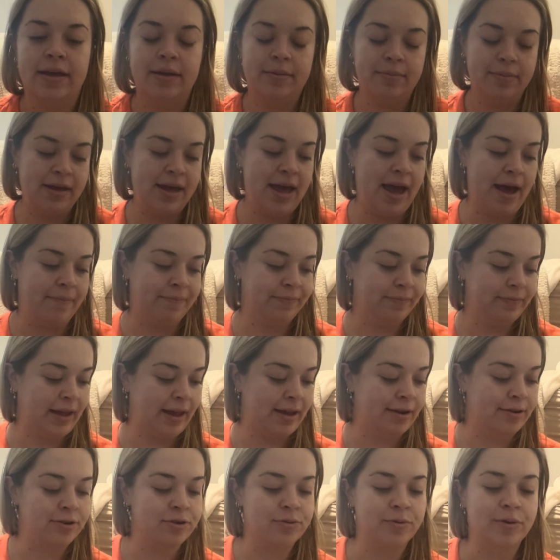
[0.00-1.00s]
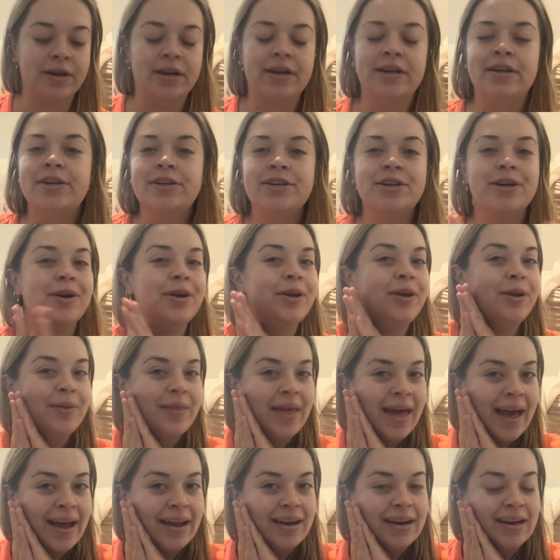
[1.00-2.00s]
But yeah, I just wanted to show you
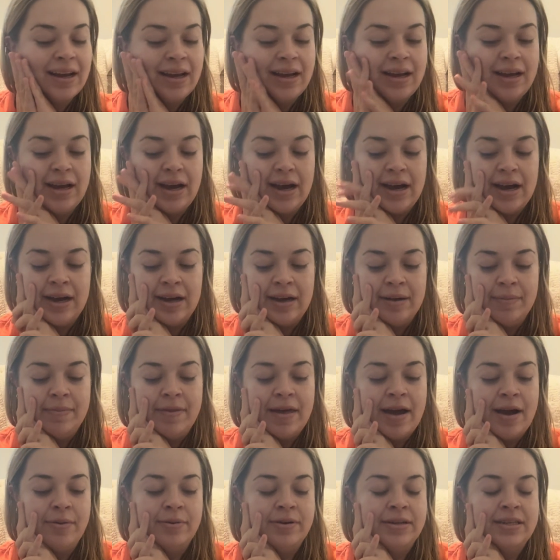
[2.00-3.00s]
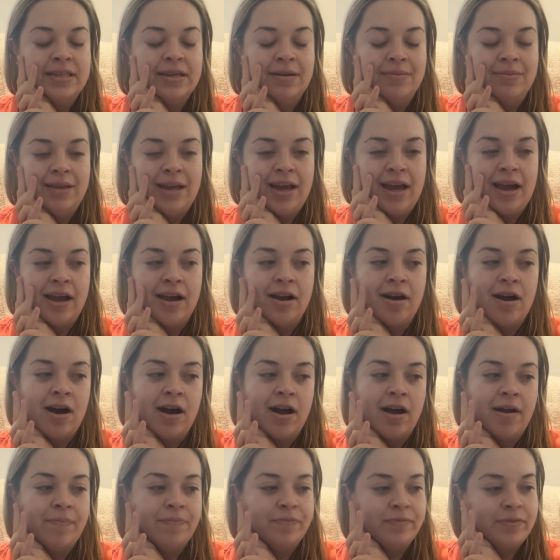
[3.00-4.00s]
that. That was something I
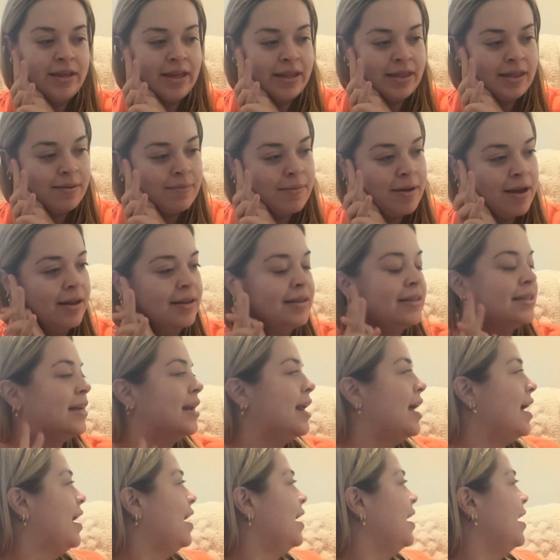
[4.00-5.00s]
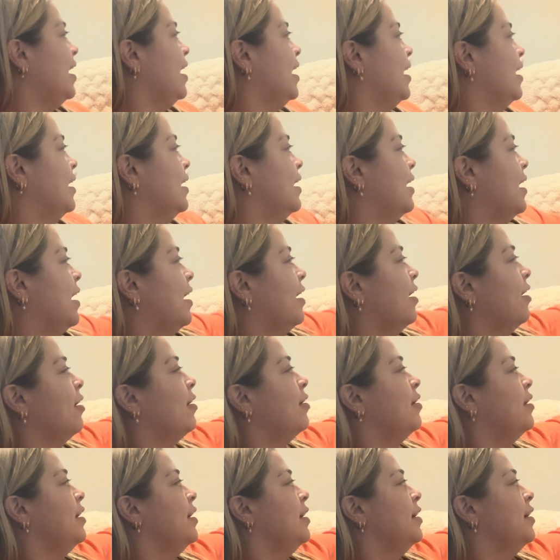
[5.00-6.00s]
got in the mail today, and
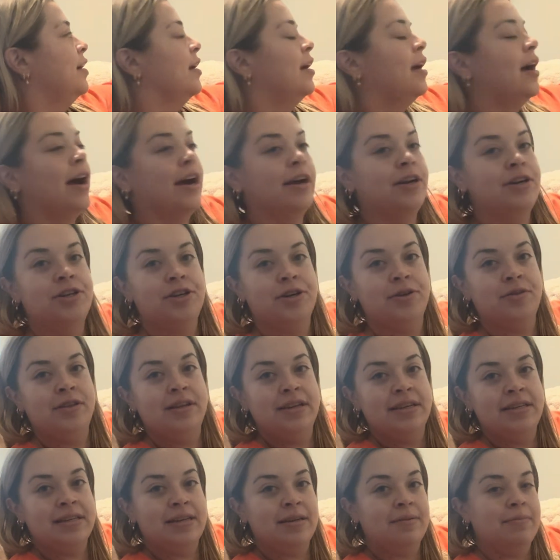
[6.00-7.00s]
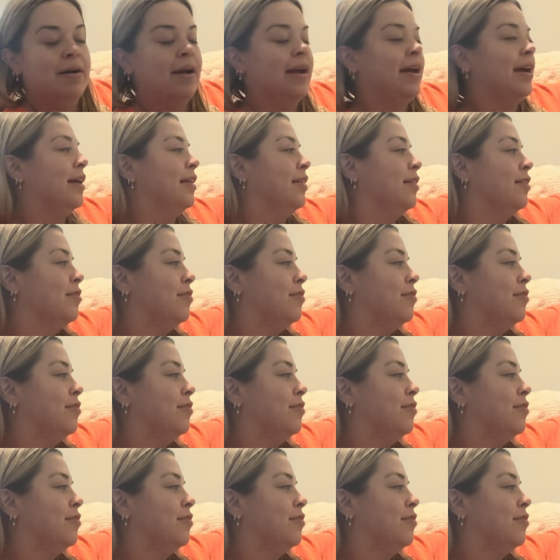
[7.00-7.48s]
I showed this in my other